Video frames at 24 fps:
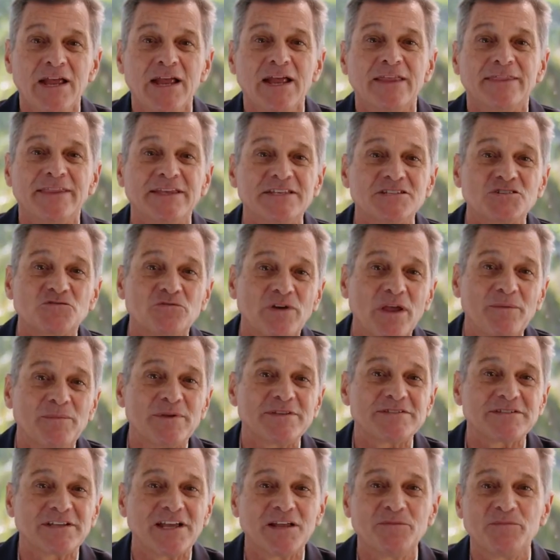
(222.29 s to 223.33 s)
These
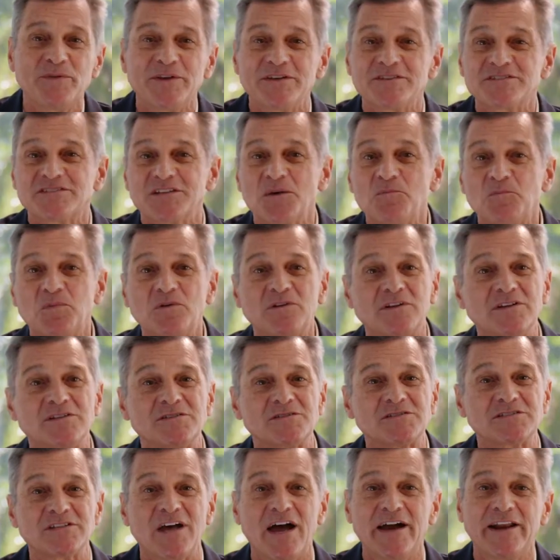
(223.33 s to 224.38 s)
agreements can be as simple as
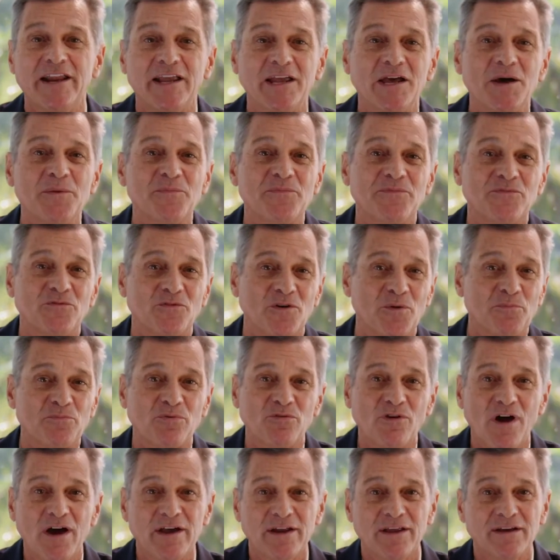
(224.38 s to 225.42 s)
signing up for a
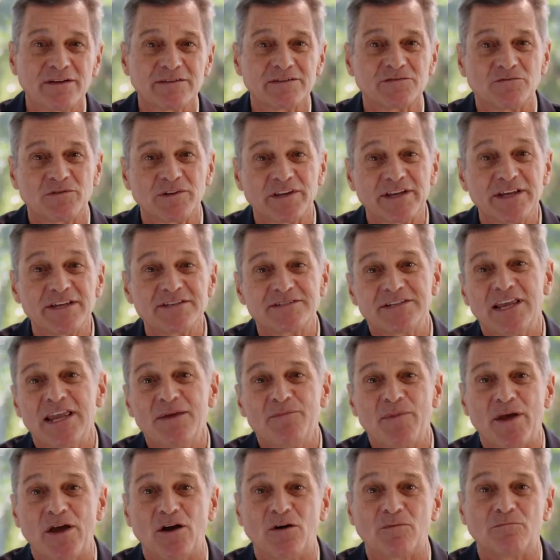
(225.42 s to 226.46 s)
product release
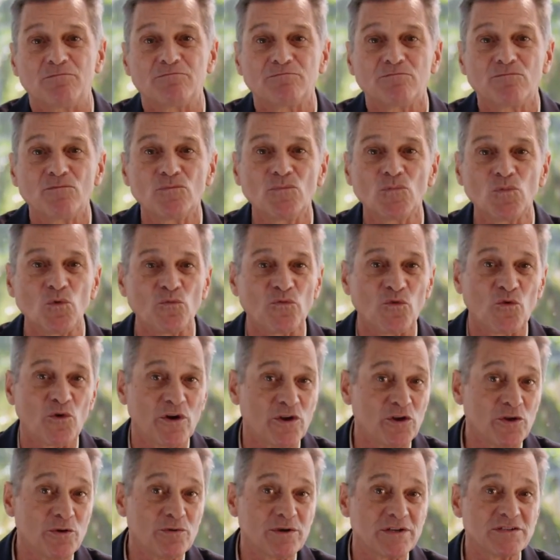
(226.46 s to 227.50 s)
email for a
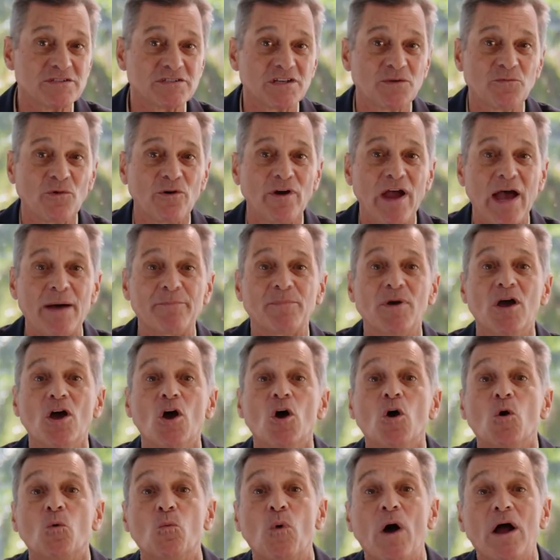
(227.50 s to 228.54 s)
new consumer app,
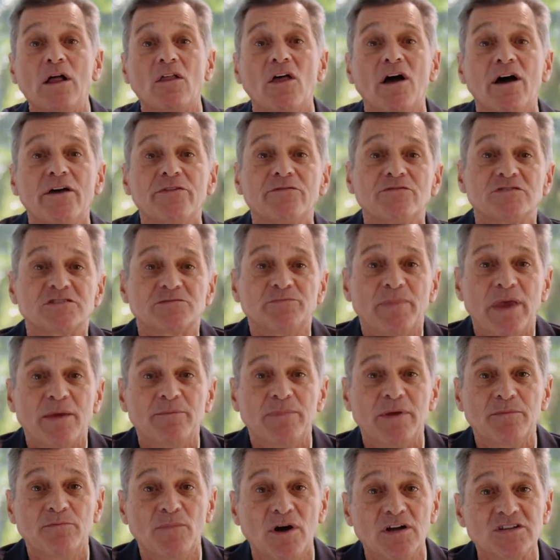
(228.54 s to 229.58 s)
while others may
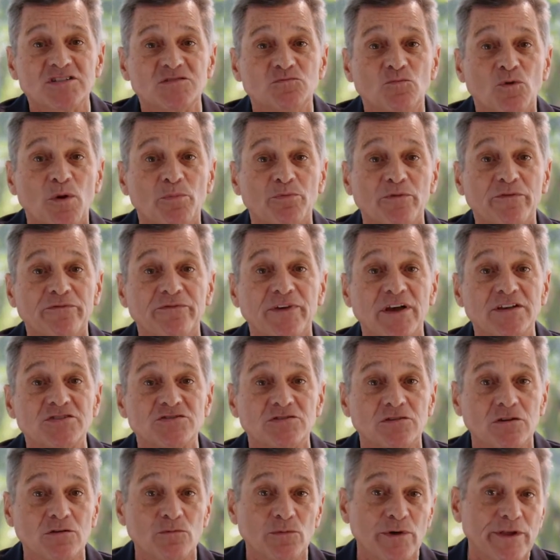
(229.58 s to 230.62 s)
be much more
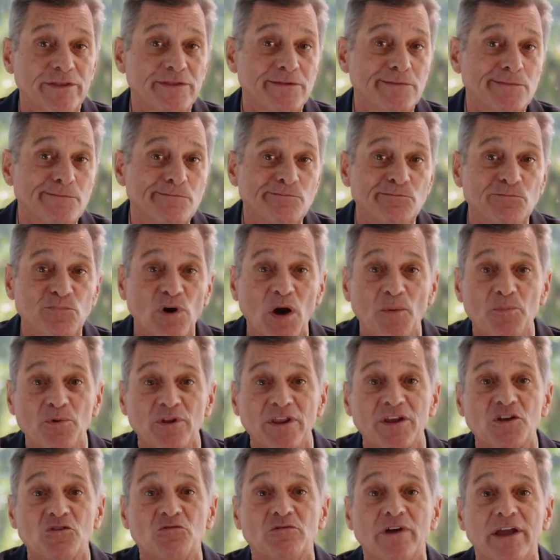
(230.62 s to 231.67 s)
professional with
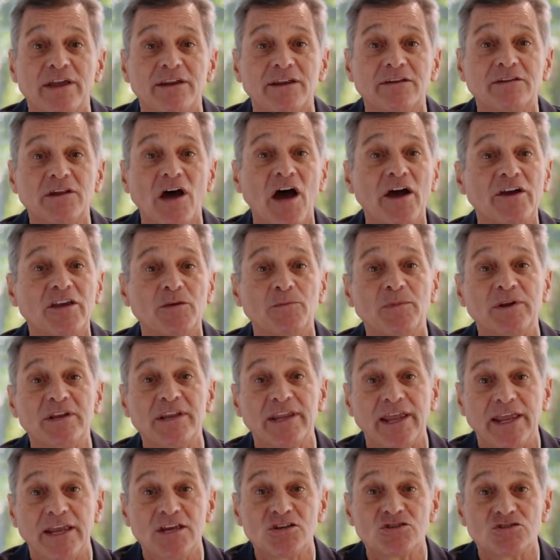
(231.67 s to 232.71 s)
properly created
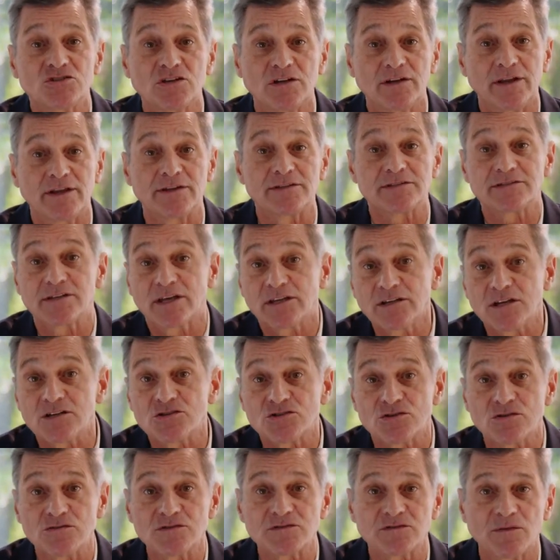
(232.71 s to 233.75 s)
documentation and
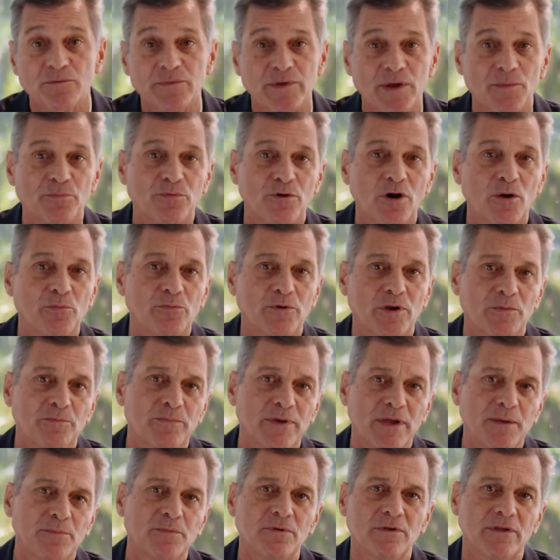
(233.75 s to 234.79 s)
signatures from the appropriate
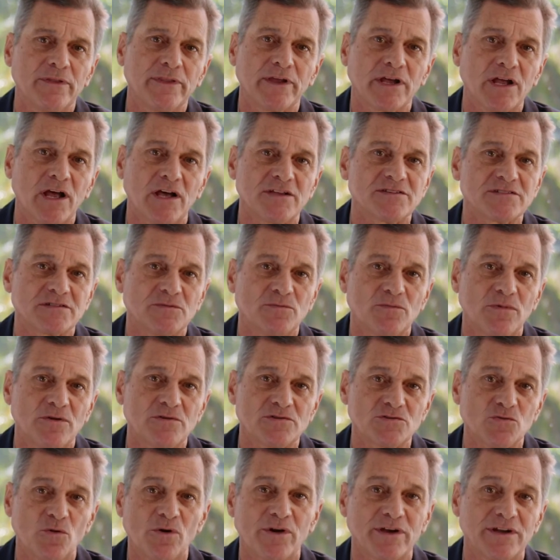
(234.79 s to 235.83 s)
people in the
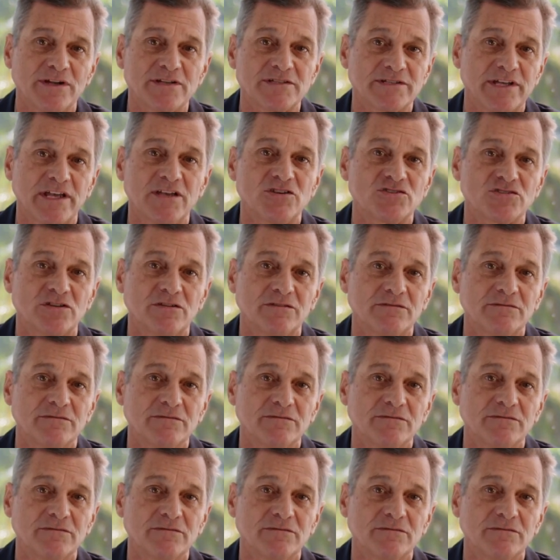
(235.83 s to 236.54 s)
customer's organization.